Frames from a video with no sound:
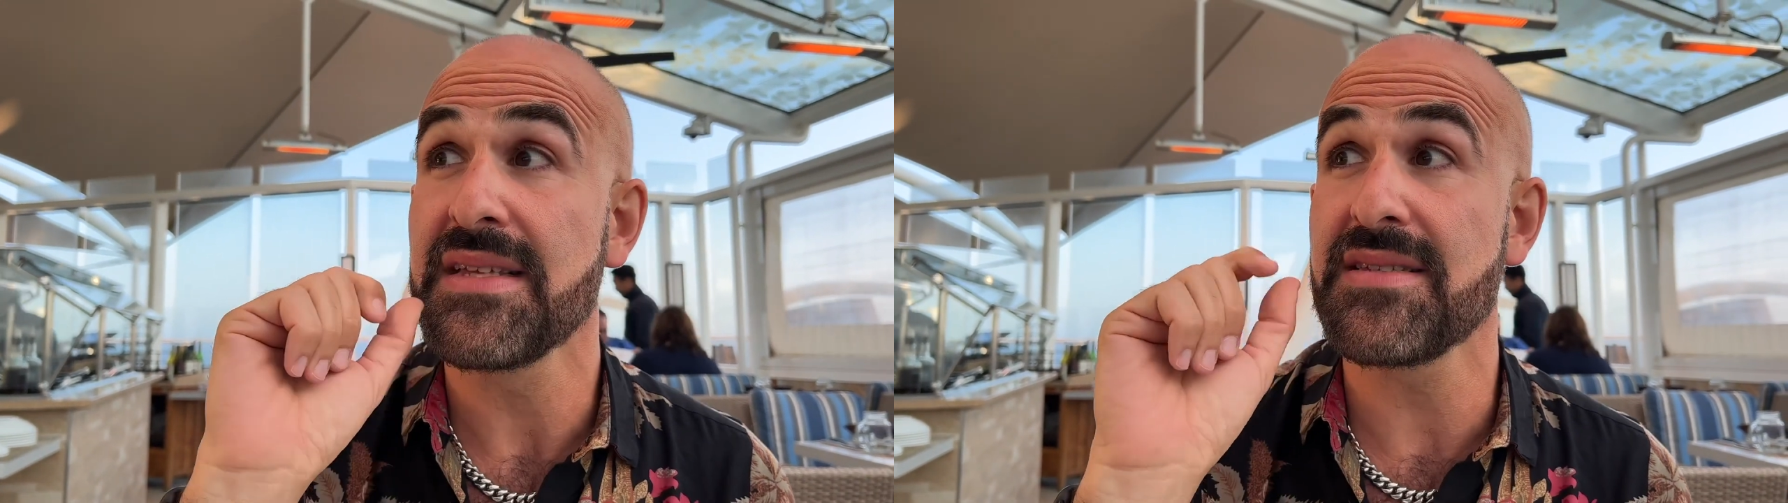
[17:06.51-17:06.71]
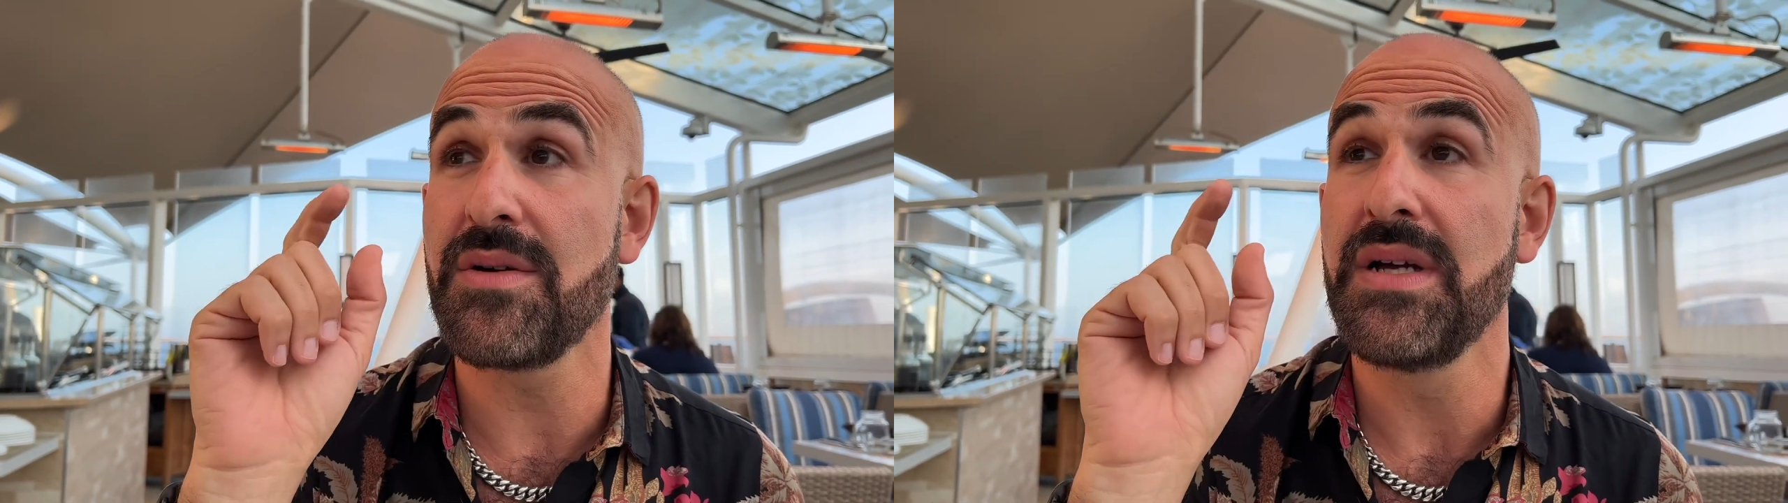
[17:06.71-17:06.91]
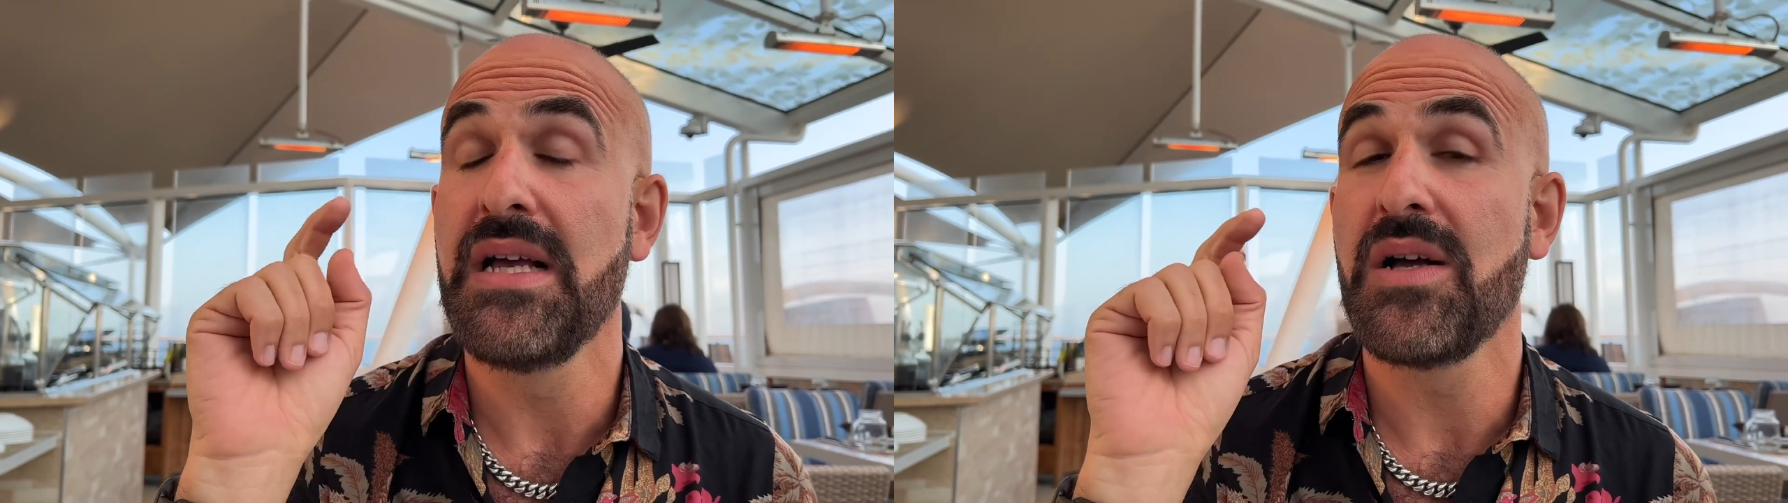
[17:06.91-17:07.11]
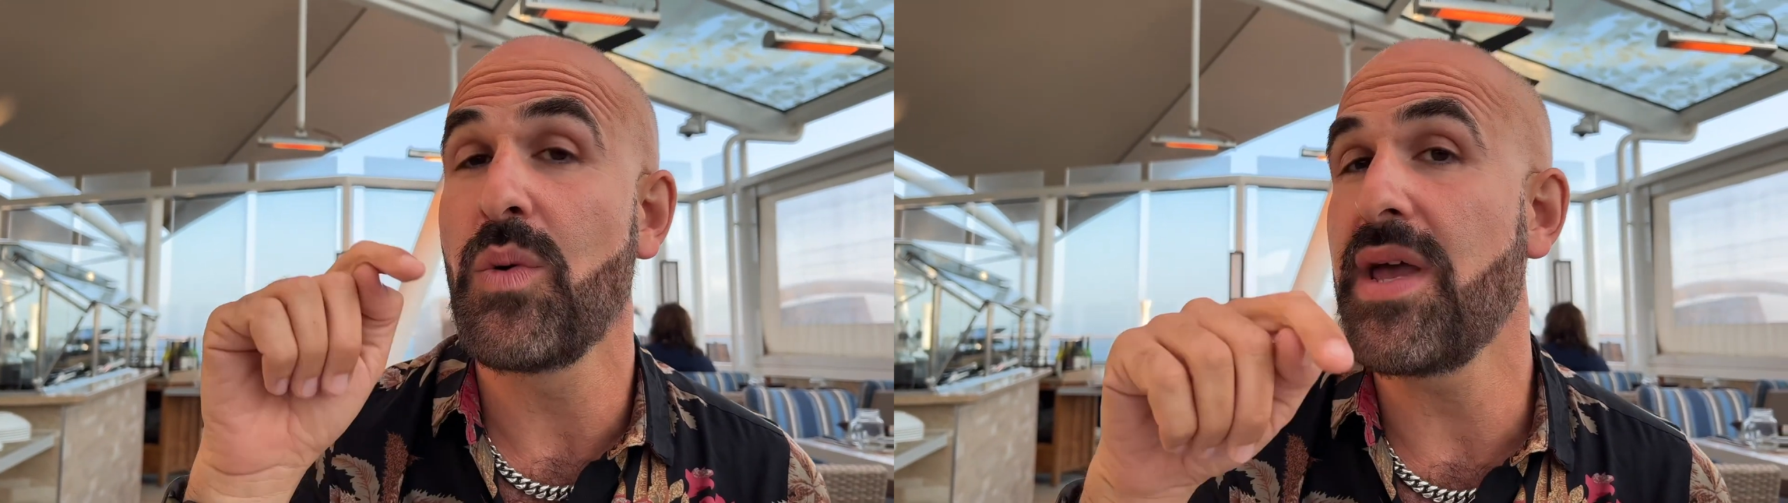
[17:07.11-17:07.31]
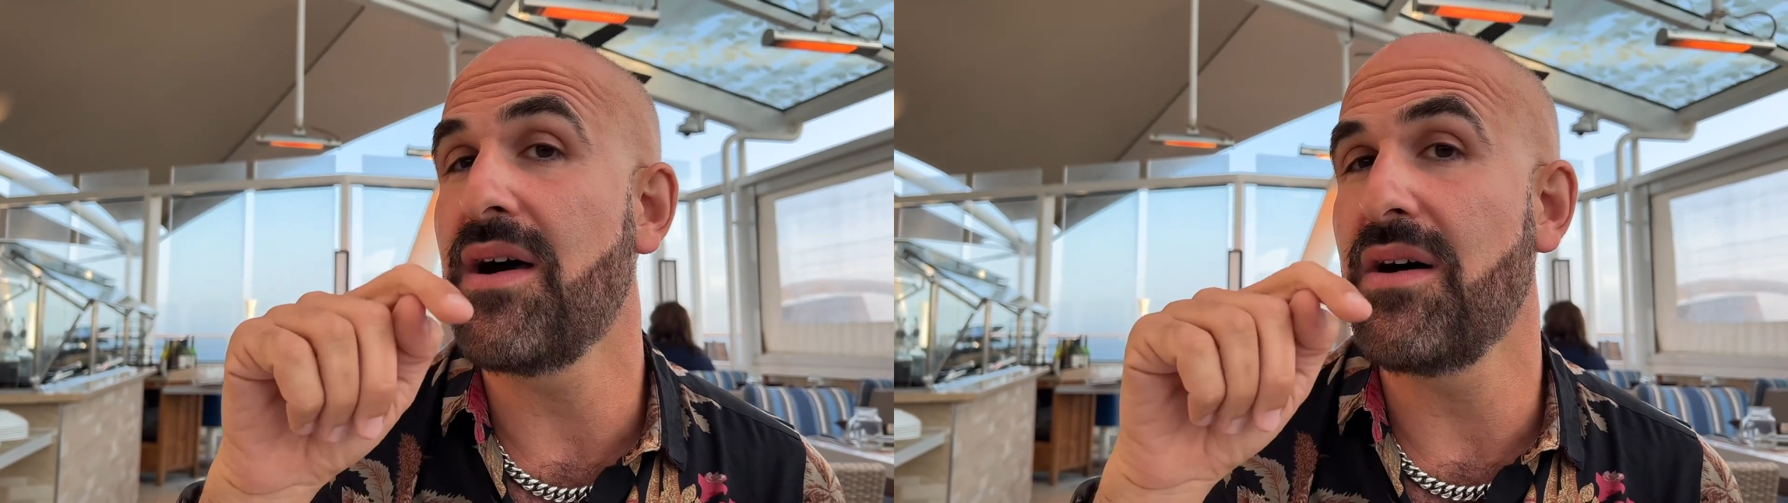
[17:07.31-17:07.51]
So
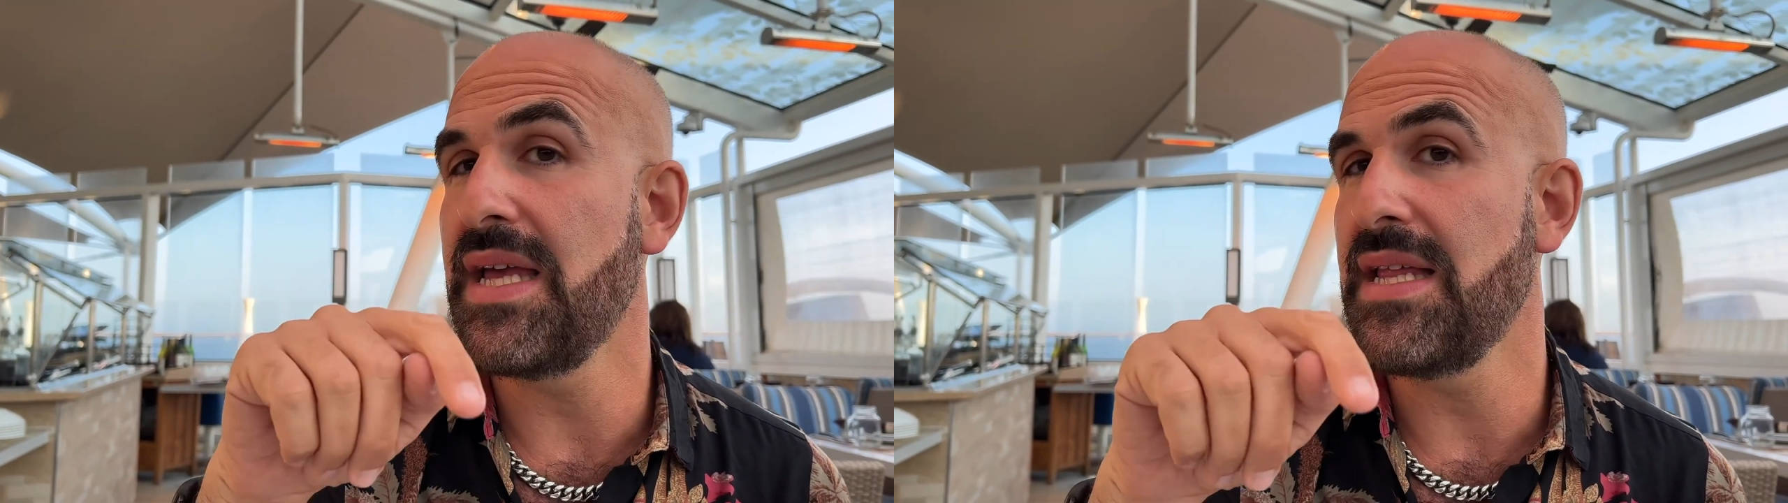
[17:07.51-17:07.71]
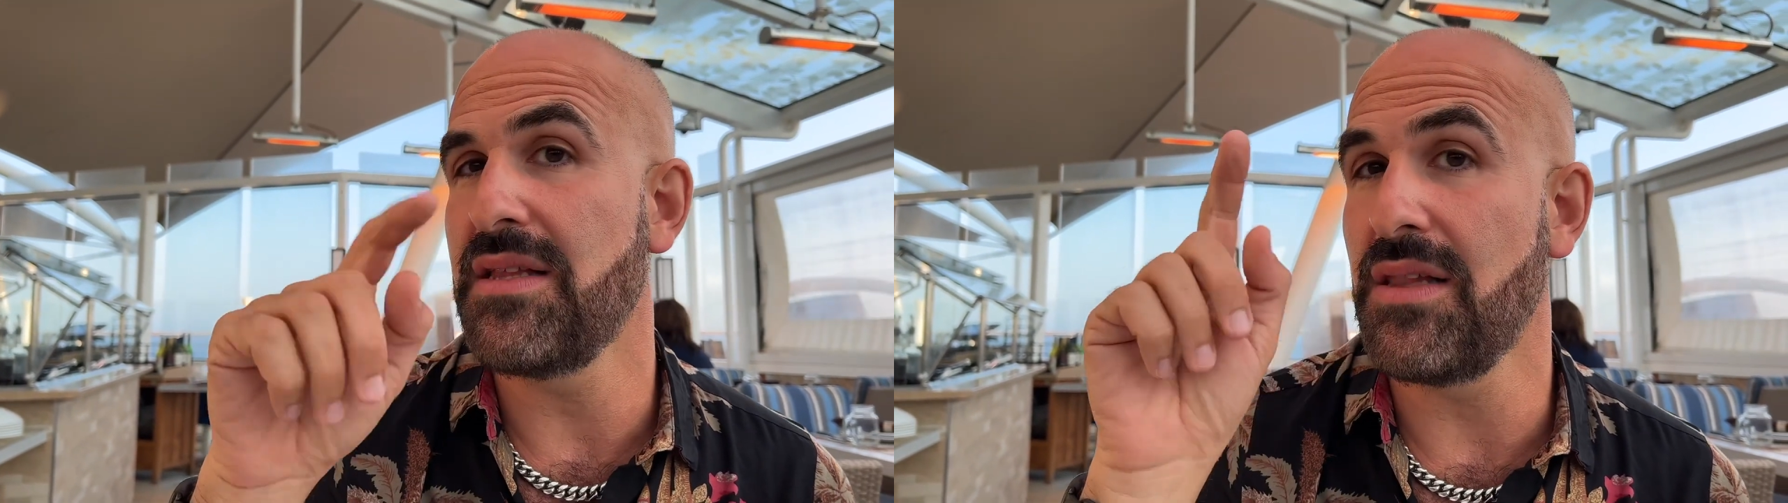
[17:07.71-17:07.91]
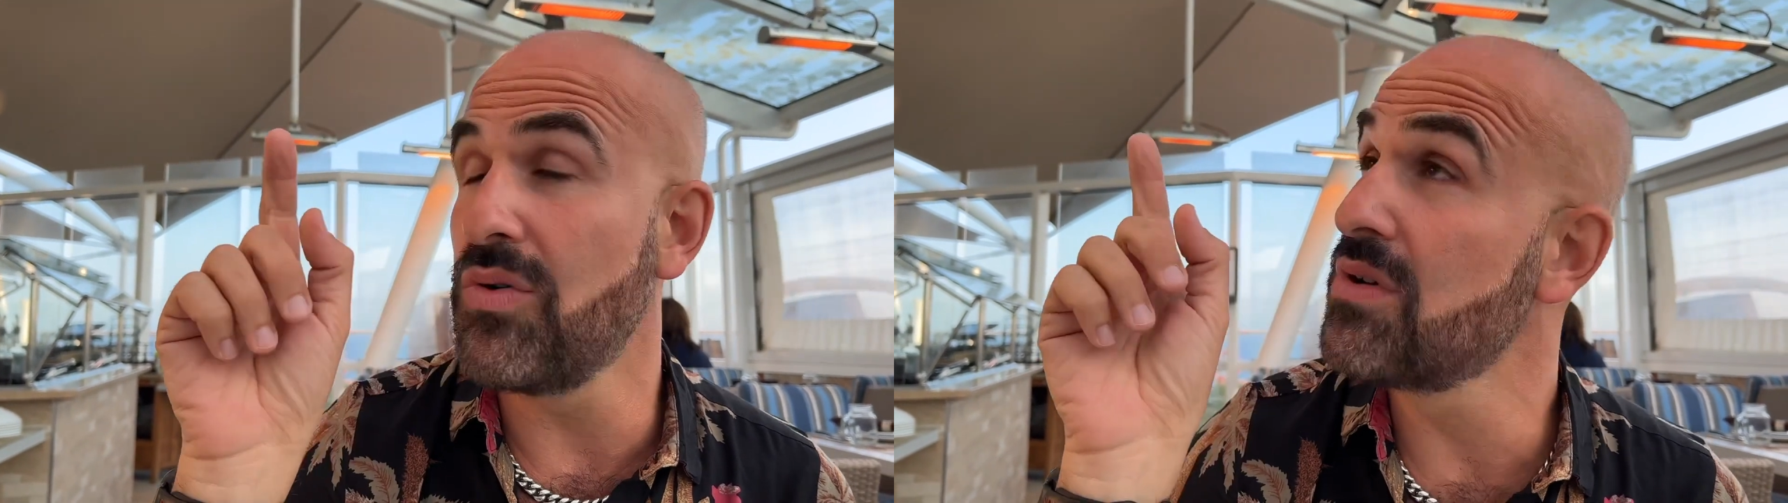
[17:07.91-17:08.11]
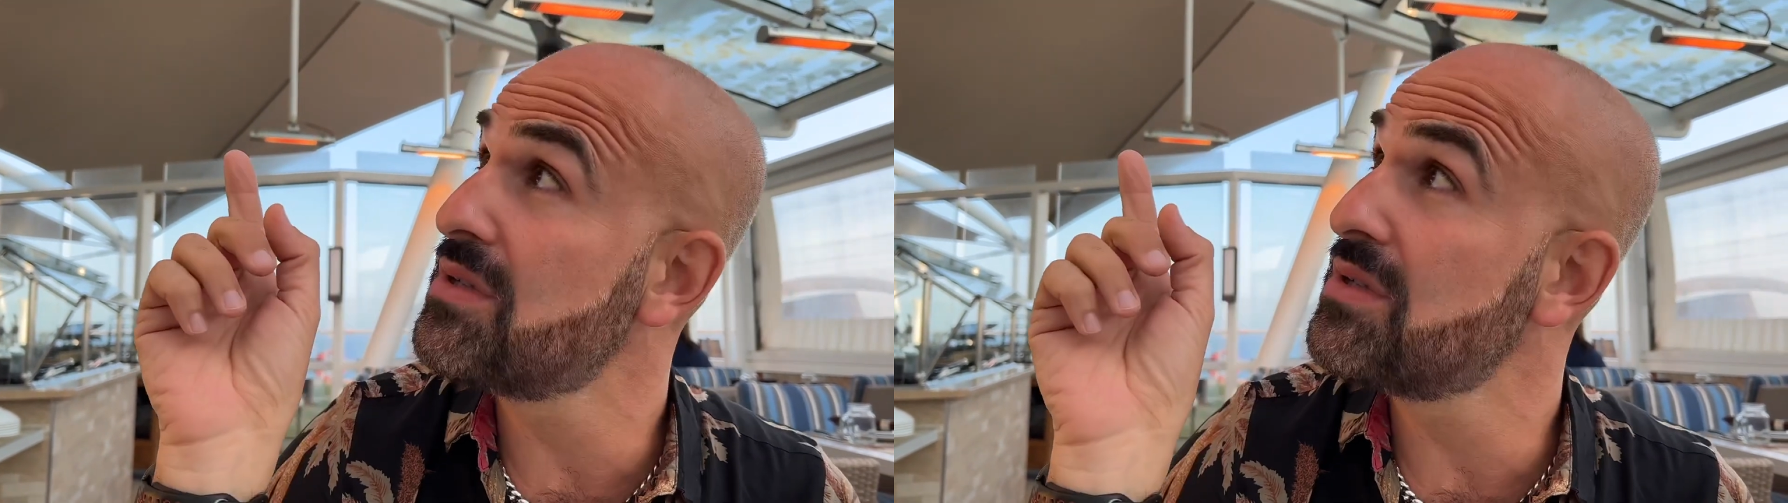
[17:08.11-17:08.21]
we are in the Lawn